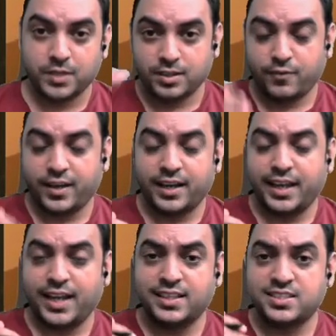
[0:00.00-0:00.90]
When I
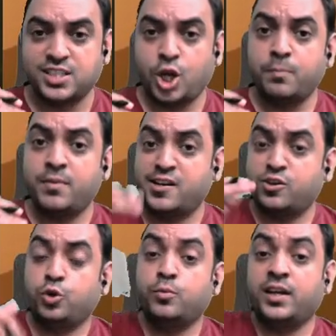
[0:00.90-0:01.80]
take this denominator to
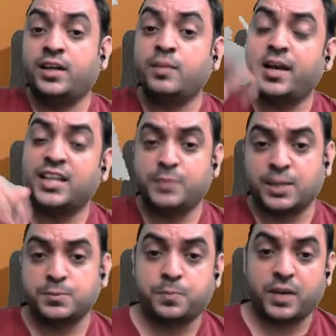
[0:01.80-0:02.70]
numerator, minus
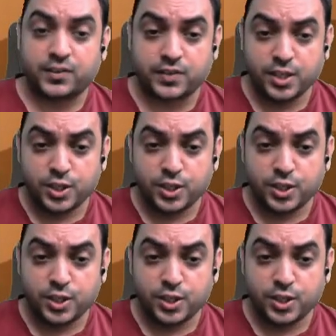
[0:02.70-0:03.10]
becomes plus.